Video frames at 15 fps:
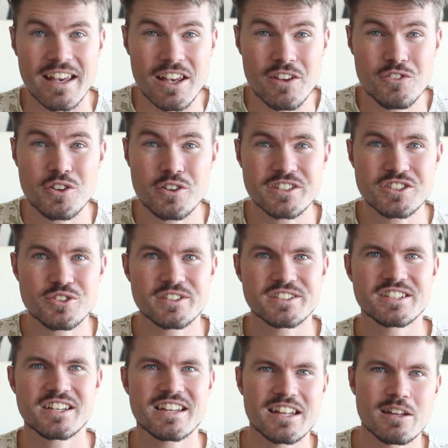If you're
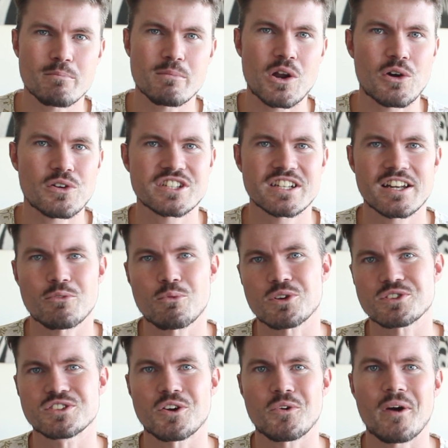interested in blockchain and
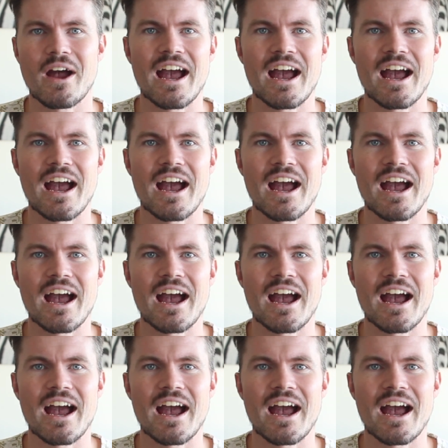want to know